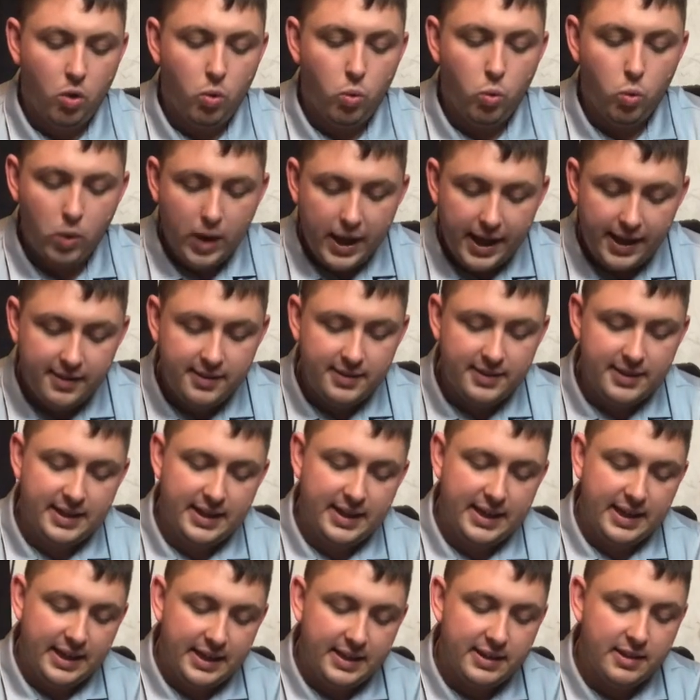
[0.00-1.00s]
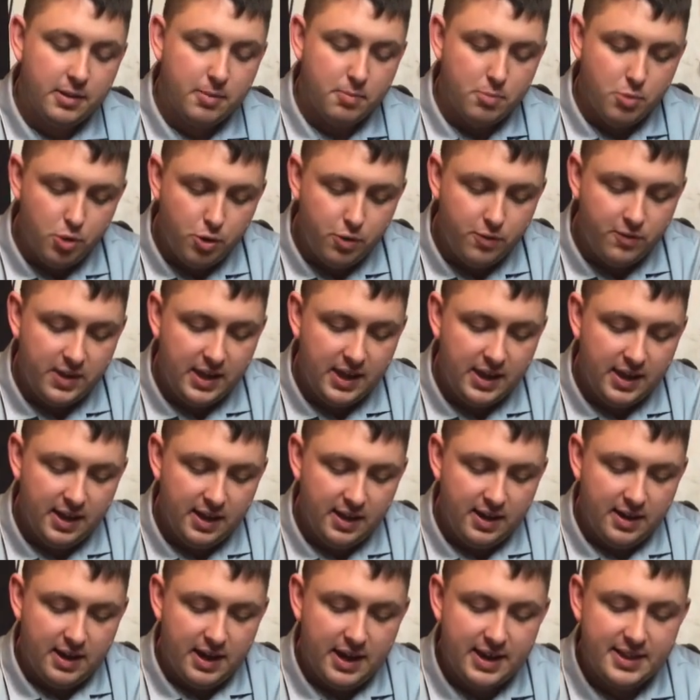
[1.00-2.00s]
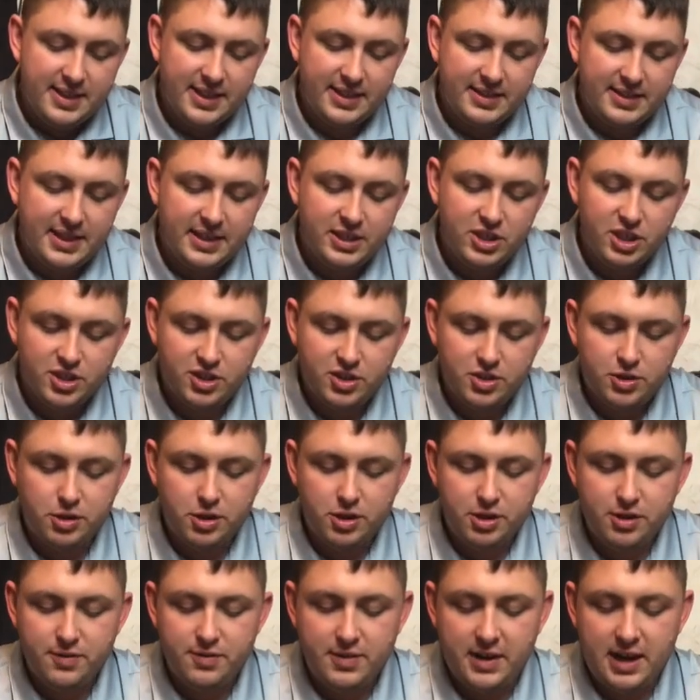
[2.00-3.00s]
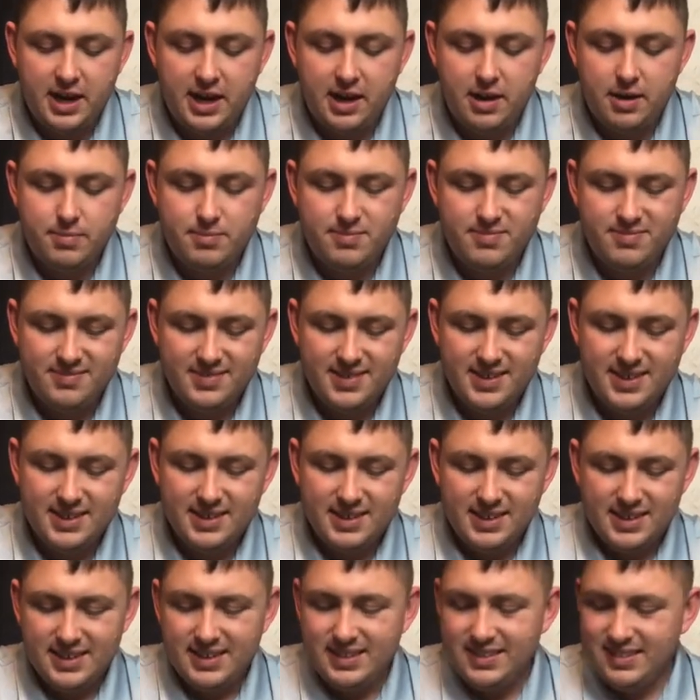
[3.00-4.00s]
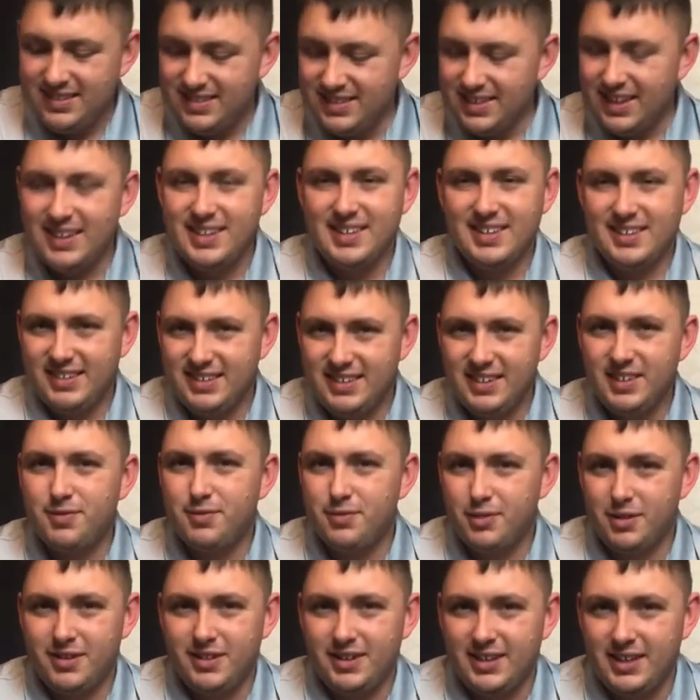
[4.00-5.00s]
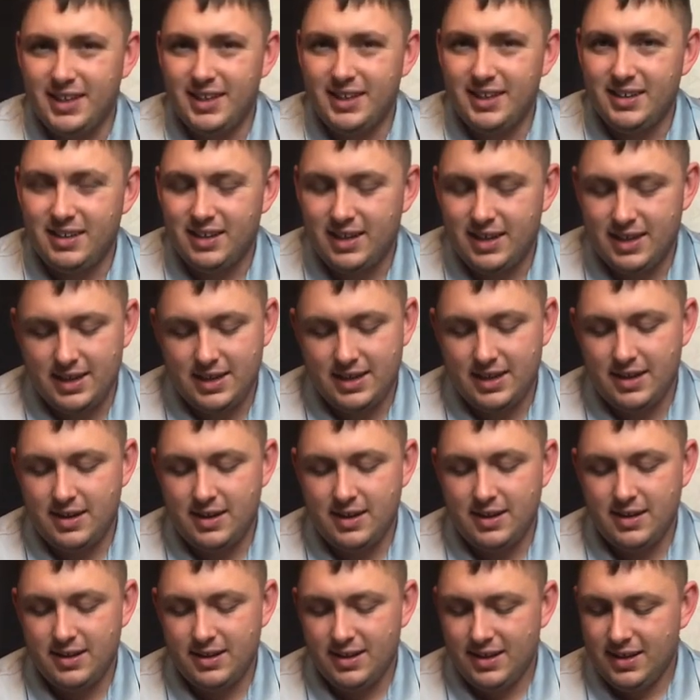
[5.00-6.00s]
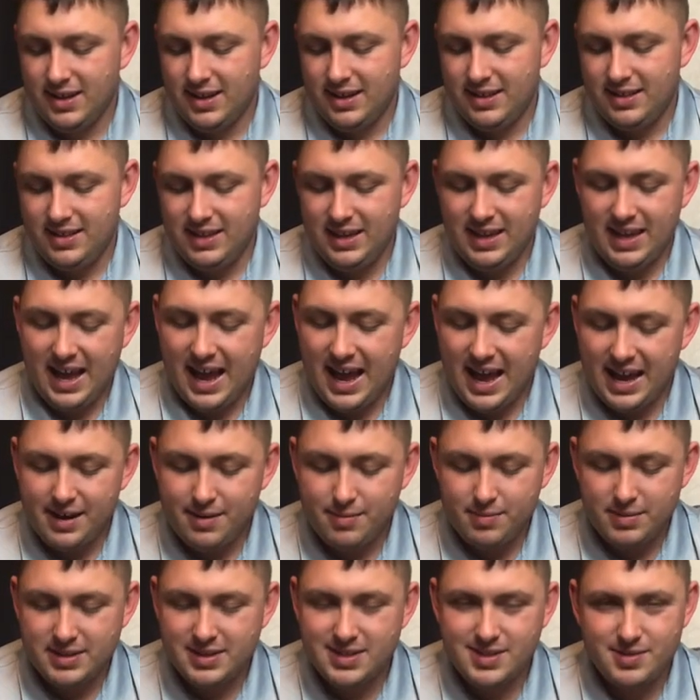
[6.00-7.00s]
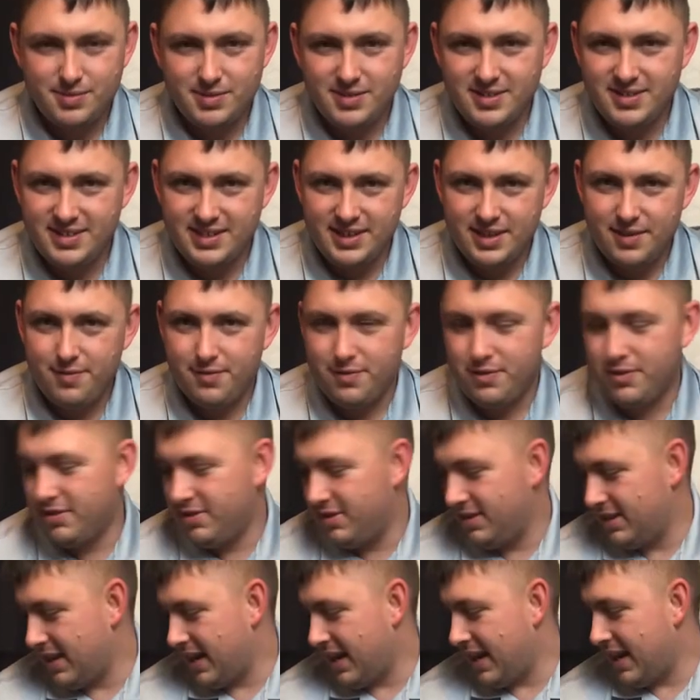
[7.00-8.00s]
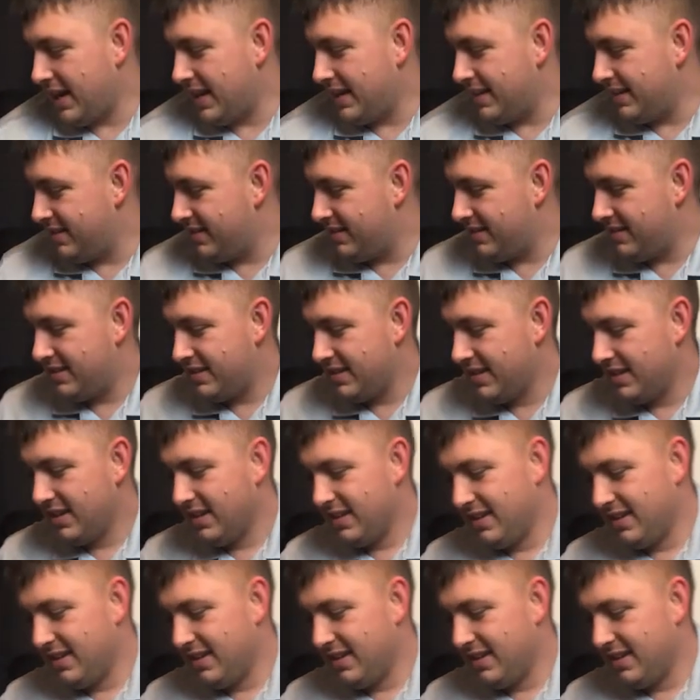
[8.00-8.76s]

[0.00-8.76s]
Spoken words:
well in the movie. I think they just could have done it differently. Like the animus was different, and